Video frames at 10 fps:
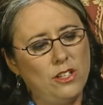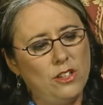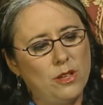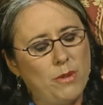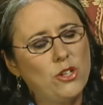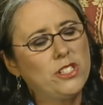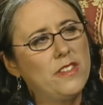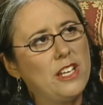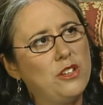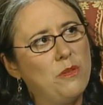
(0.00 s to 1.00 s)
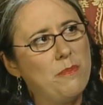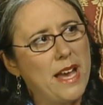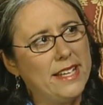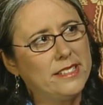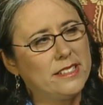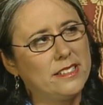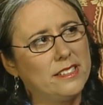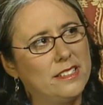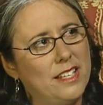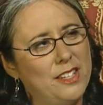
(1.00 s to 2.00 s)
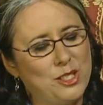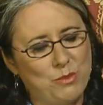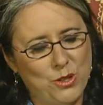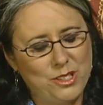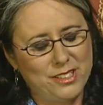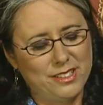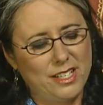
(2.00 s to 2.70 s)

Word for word: The person that you met in this book,